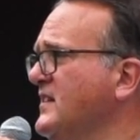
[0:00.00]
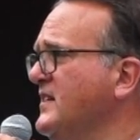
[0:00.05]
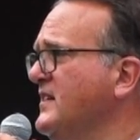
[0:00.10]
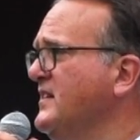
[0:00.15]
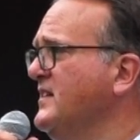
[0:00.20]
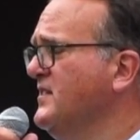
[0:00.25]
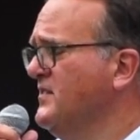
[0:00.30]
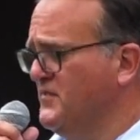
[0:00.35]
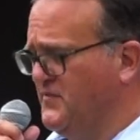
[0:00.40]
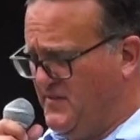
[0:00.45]

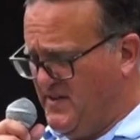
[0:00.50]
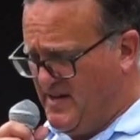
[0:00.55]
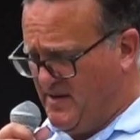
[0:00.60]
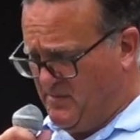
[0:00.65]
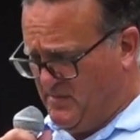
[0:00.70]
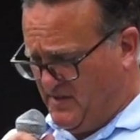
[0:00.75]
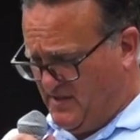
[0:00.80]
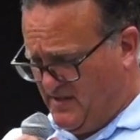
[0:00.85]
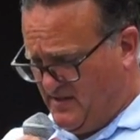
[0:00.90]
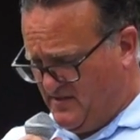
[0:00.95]
in the
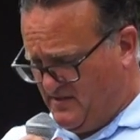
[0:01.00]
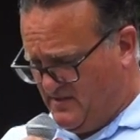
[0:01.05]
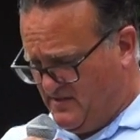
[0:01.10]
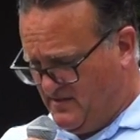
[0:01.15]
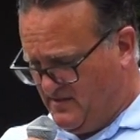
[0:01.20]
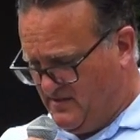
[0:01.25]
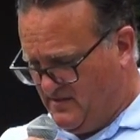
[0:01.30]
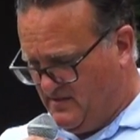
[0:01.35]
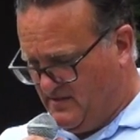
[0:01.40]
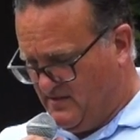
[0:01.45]
family
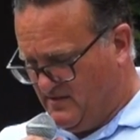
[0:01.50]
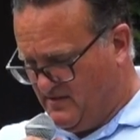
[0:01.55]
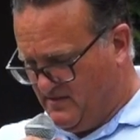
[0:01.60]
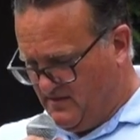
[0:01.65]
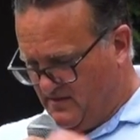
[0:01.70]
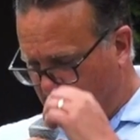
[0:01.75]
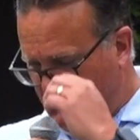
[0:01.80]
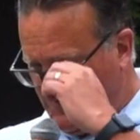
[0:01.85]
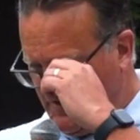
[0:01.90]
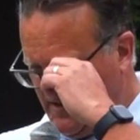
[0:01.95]

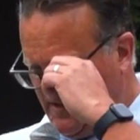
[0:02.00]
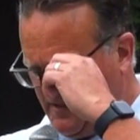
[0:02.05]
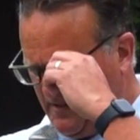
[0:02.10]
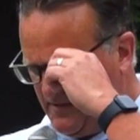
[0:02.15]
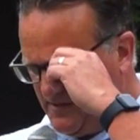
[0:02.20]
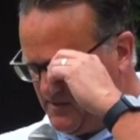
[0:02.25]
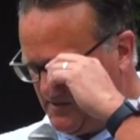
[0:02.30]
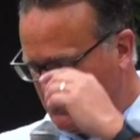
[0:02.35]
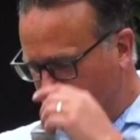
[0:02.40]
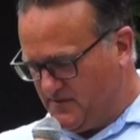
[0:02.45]
of
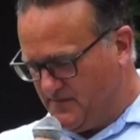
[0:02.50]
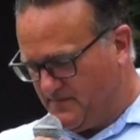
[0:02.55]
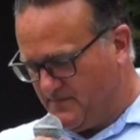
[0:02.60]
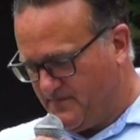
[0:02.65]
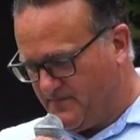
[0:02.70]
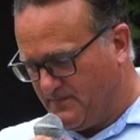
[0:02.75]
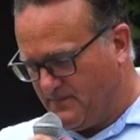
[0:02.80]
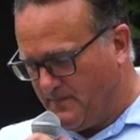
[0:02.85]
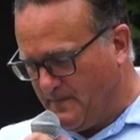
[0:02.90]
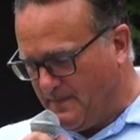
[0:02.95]
things.
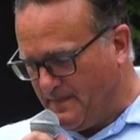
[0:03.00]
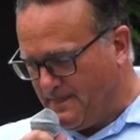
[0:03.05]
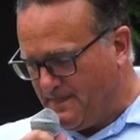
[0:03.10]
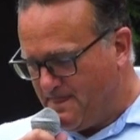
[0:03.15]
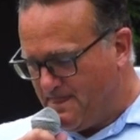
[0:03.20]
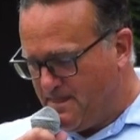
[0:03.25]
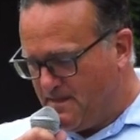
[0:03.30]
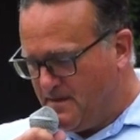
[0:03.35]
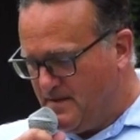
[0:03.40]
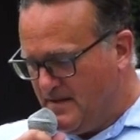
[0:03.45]

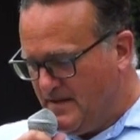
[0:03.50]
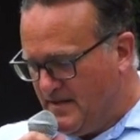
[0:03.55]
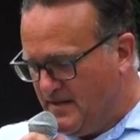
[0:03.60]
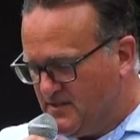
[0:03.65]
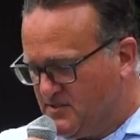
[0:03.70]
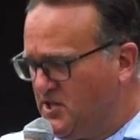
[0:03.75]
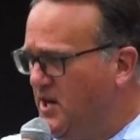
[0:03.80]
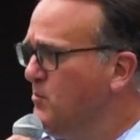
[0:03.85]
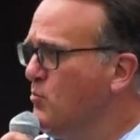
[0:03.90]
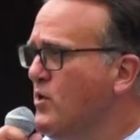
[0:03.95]

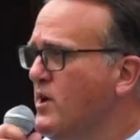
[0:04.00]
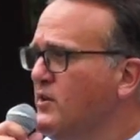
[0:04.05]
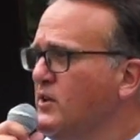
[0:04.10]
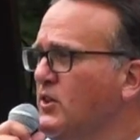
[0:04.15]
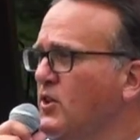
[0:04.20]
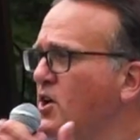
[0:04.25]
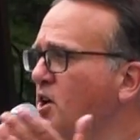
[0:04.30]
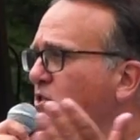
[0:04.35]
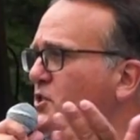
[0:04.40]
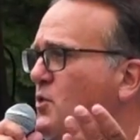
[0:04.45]
Somewhere
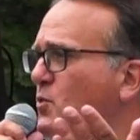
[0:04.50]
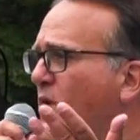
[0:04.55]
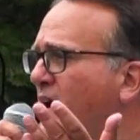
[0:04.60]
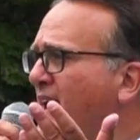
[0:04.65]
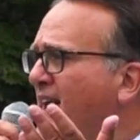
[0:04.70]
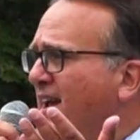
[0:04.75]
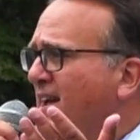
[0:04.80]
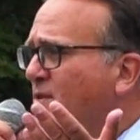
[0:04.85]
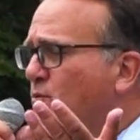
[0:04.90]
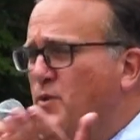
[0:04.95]
along the
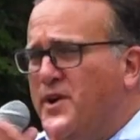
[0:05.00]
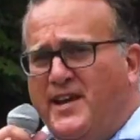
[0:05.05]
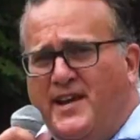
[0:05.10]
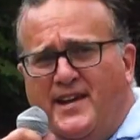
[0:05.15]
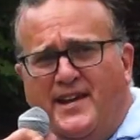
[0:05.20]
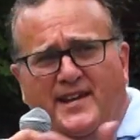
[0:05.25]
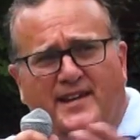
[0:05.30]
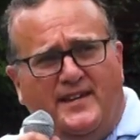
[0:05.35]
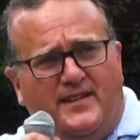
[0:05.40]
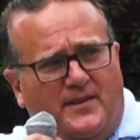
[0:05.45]
way,
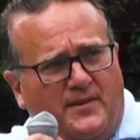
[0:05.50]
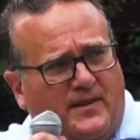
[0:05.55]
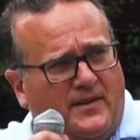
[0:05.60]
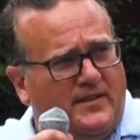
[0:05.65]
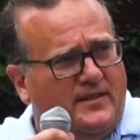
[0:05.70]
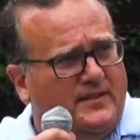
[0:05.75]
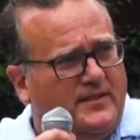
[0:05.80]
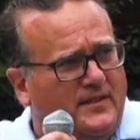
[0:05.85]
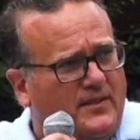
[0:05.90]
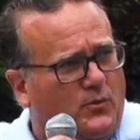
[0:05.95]
we
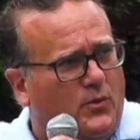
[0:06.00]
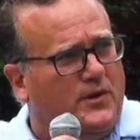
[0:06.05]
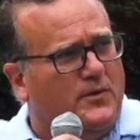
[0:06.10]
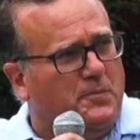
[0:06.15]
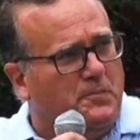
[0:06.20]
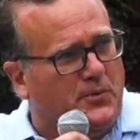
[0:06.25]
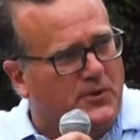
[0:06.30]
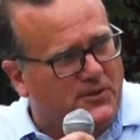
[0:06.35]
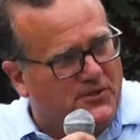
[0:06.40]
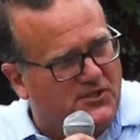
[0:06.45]
were
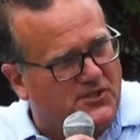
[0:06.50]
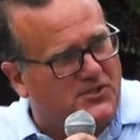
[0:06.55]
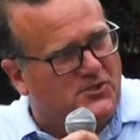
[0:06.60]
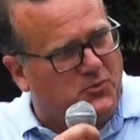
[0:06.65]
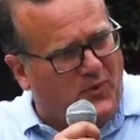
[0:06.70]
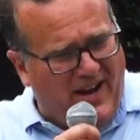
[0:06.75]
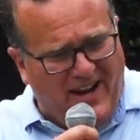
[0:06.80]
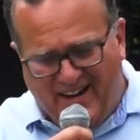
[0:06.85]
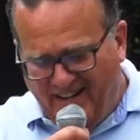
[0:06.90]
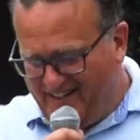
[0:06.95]

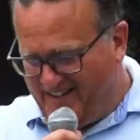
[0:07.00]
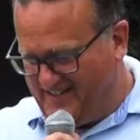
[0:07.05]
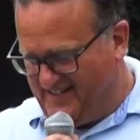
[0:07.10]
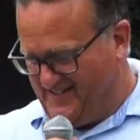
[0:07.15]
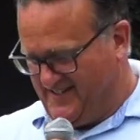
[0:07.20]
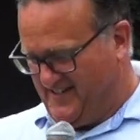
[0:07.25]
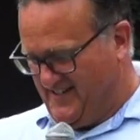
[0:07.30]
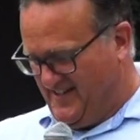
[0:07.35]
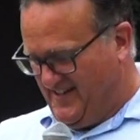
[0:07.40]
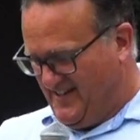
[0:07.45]

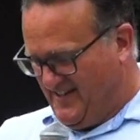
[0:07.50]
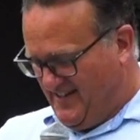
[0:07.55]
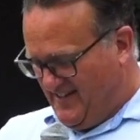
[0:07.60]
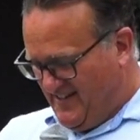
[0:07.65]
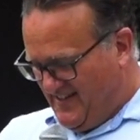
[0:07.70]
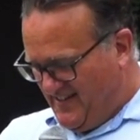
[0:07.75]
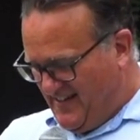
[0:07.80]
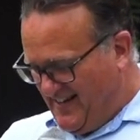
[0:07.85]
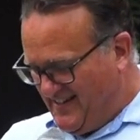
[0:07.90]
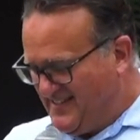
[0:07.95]
persuaded
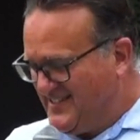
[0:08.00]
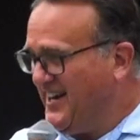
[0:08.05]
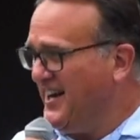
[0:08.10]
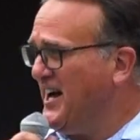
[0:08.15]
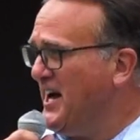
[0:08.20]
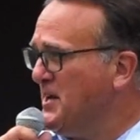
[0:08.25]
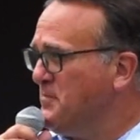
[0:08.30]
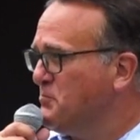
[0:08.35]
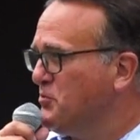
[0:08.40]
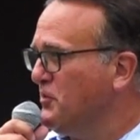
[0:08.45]
that
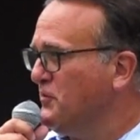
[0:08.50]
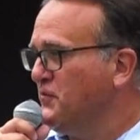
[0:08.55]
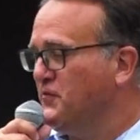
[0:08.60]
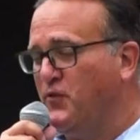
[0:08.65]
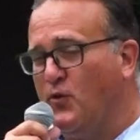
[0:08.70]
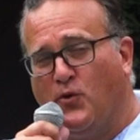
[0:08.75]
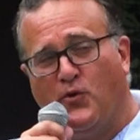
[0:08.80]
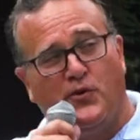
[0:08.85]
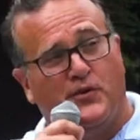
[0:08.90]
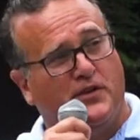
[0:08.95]
God
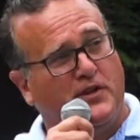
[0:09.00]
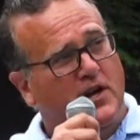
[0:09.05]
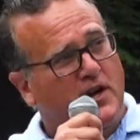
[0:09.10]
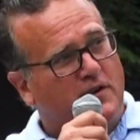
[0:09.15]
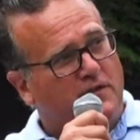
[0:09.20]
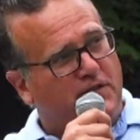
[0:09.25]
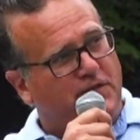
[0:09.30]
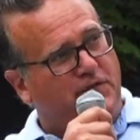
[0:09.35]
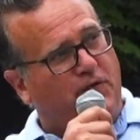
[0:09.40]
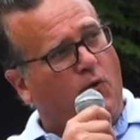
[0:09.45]
preferred
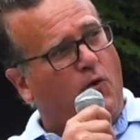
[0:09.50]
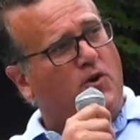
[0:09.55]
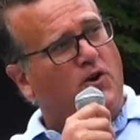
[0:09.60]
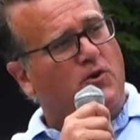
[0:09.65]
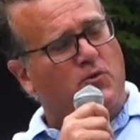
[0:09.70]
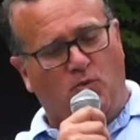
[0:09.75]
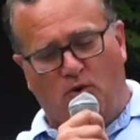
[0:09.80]
four